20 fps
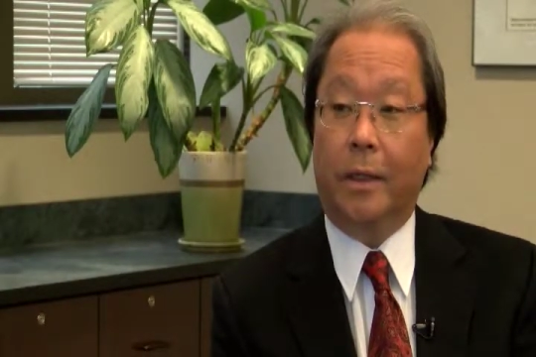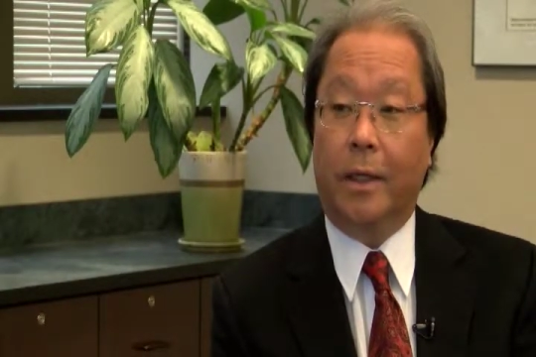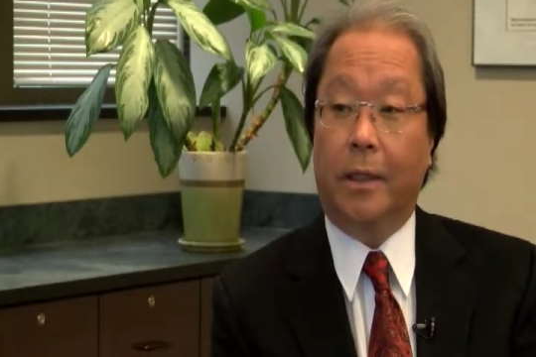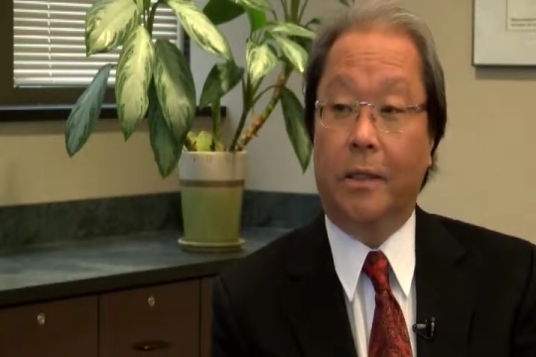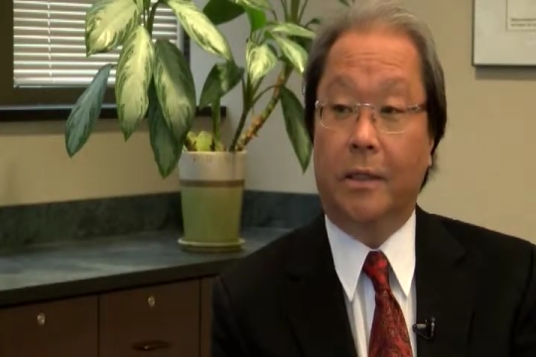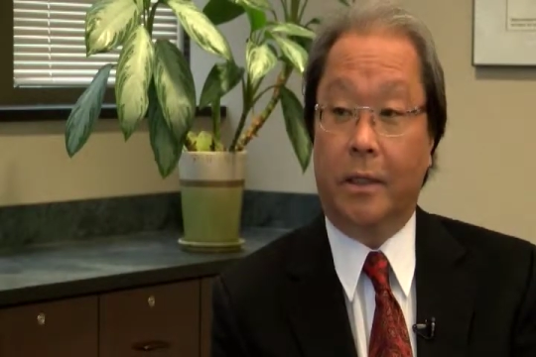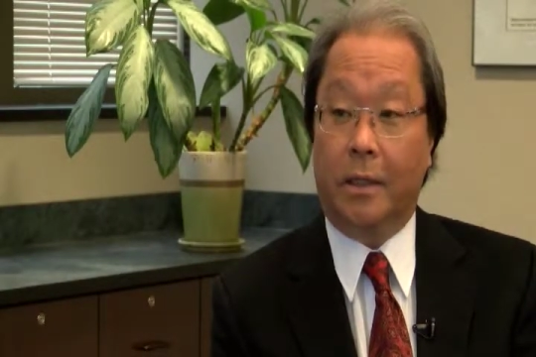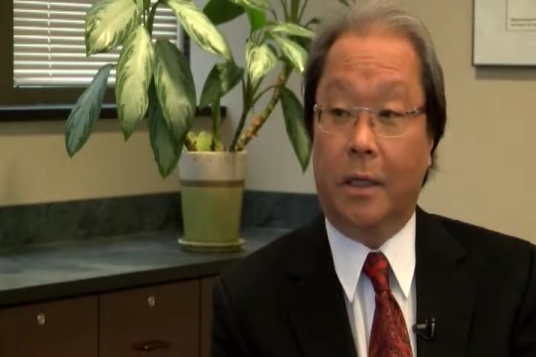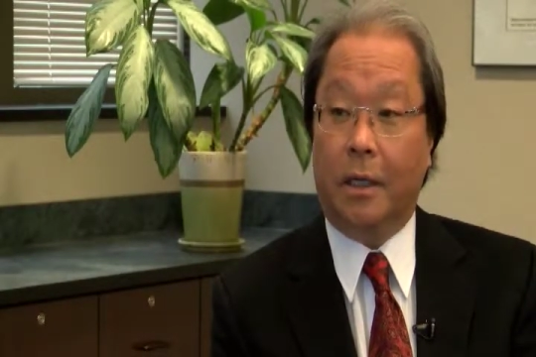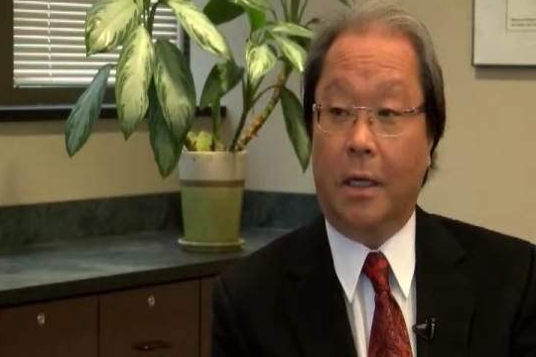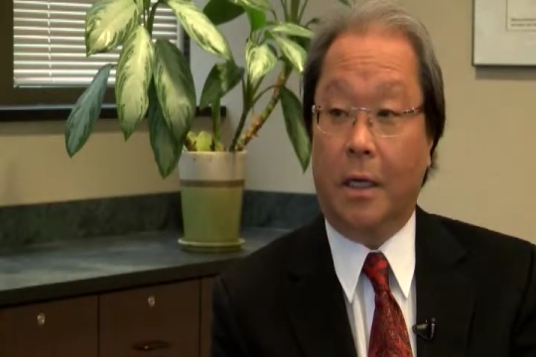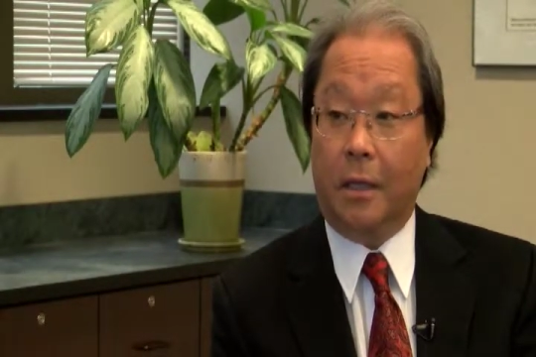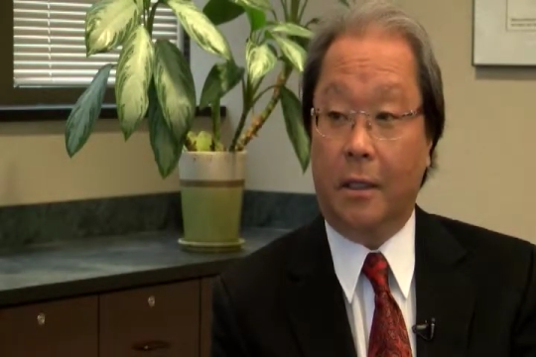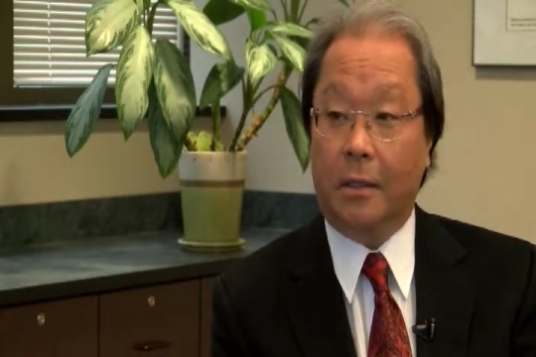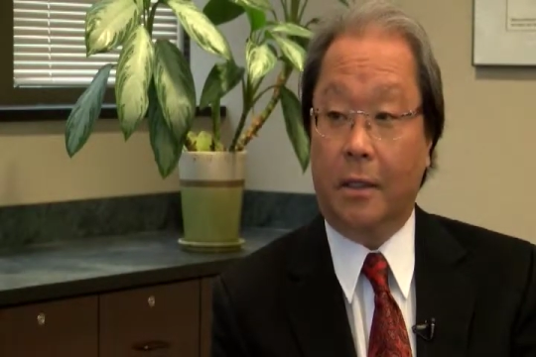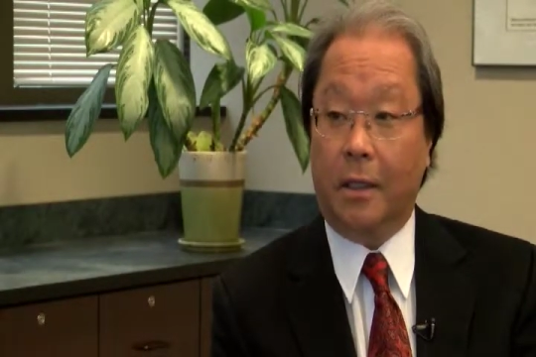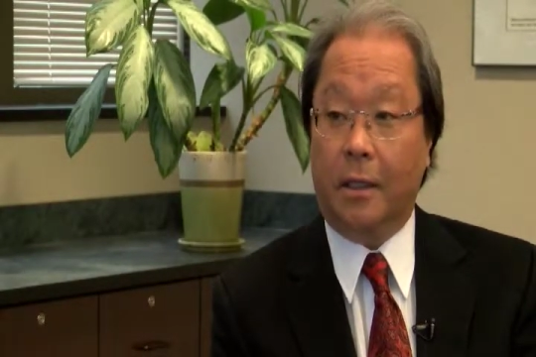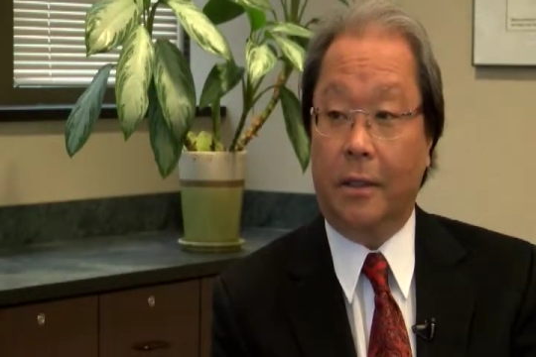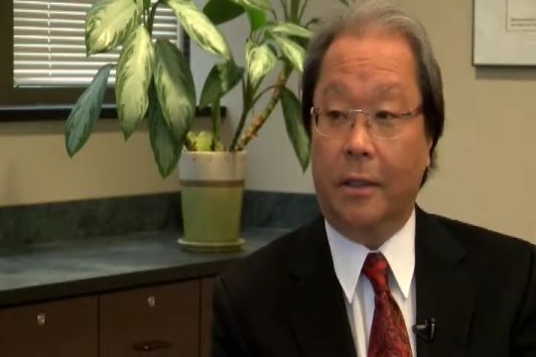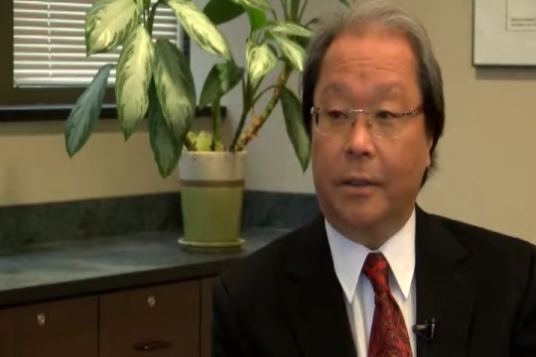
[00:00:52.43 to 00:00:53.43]
that zinc
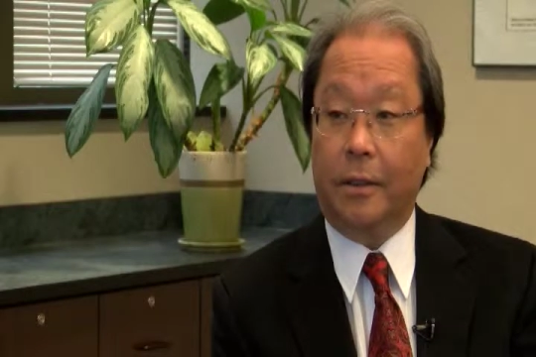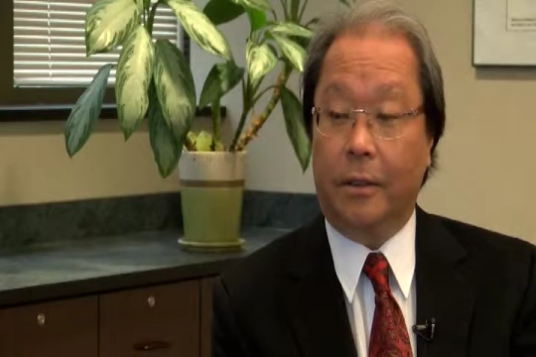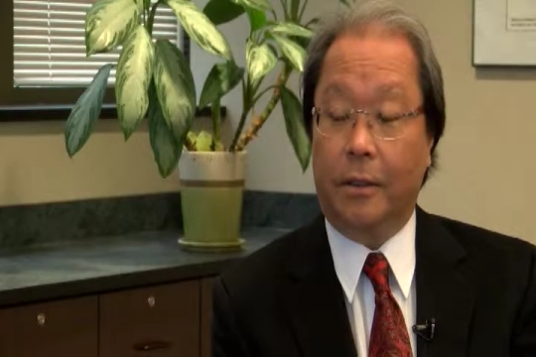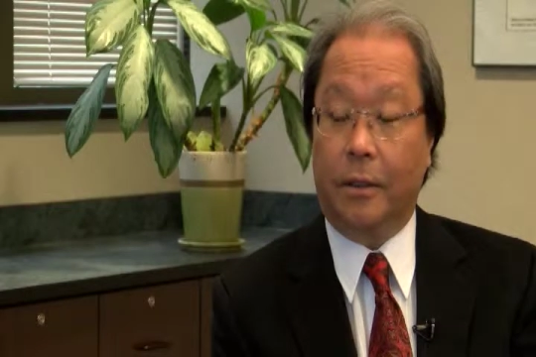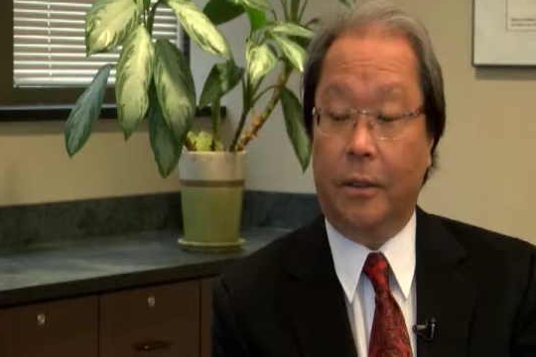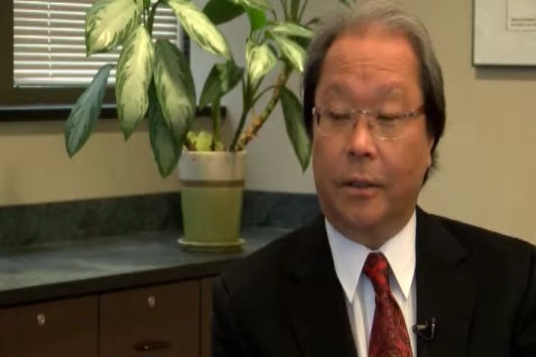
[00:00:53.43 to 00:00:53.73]
oxide on their